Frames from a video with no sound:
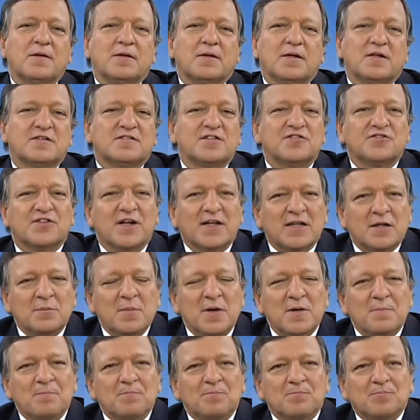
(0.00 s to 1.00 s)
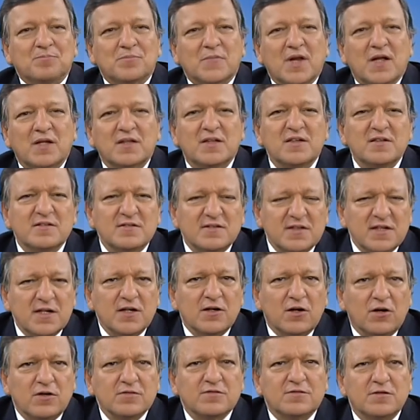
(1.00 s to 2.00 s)
Ladies and gentlemen, this
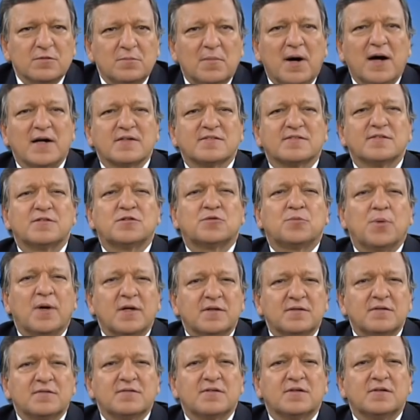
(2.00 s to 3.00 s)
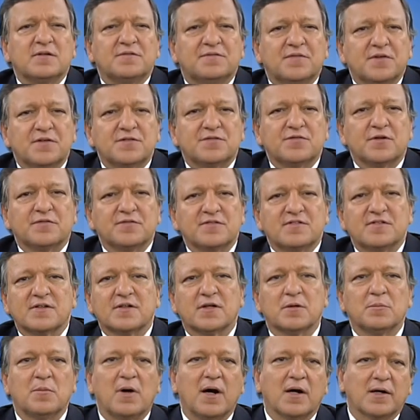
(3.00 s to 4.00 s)
year also marks the 20th anniversary of the
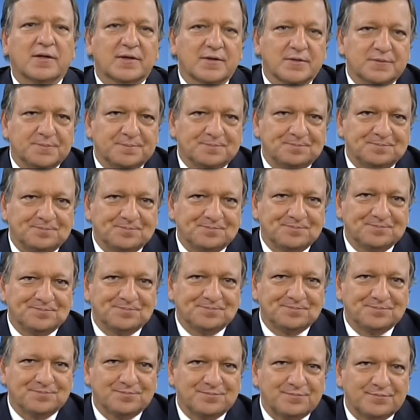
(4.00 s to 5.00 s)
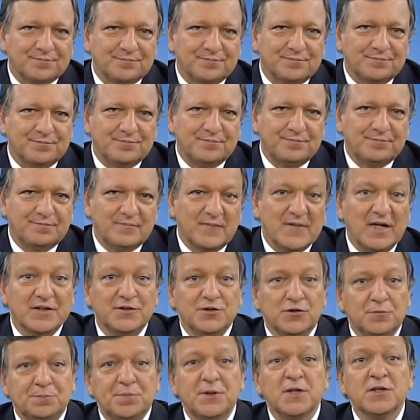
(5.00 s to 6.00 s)
Single Market. And
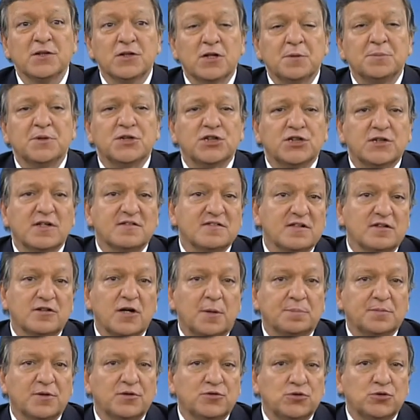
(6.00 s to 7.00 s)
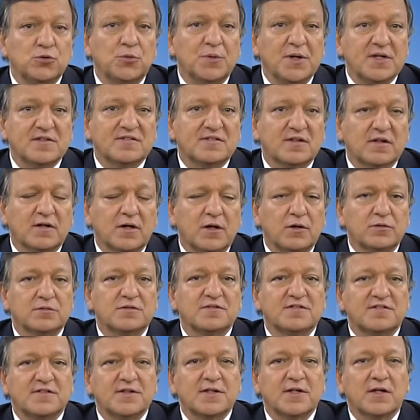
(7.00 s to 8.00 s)
the European Commission has adopted 2 weeks ago
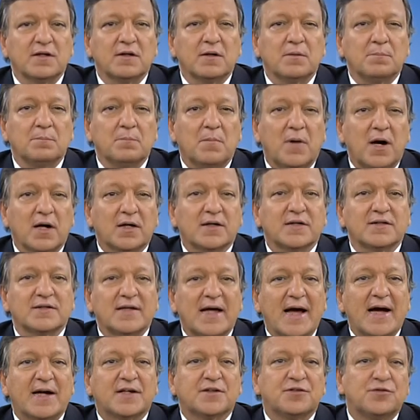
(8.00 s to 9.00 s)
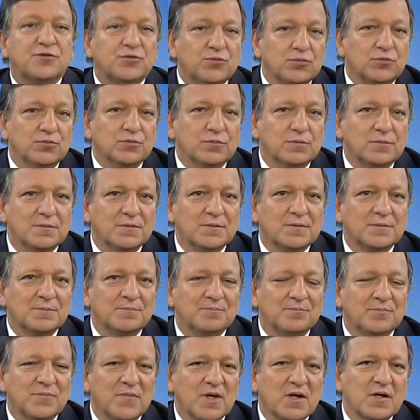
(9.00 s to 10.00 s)
the Single Market Act II,
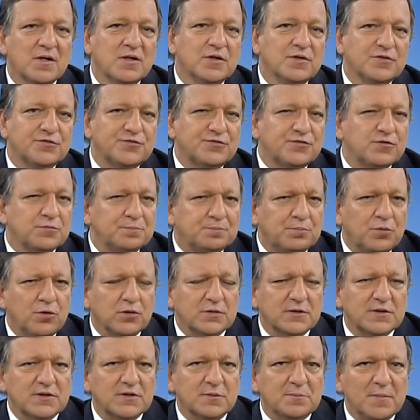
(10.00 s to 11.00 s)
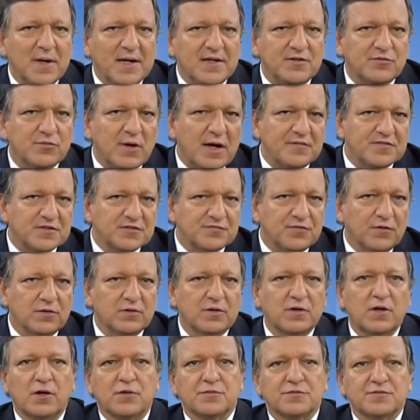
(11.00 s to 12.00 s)
supporting the main drivers for
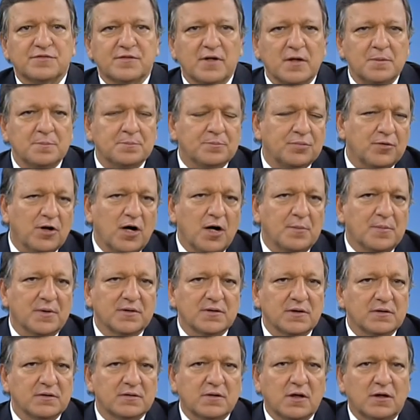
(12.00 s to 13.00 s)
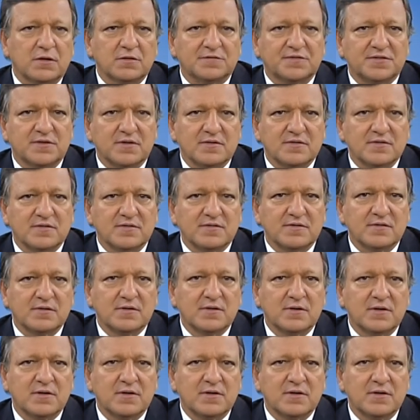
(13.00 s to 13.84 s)
growth, employment and confidence.